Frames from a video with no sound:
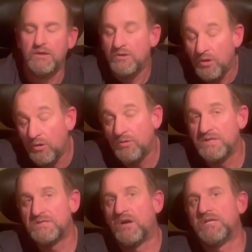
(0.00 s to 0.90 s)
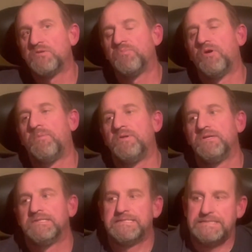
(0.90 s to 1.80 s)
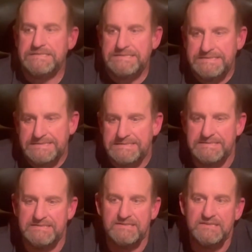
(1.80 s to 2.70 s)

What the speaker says: No, his thoughts are probably, oh,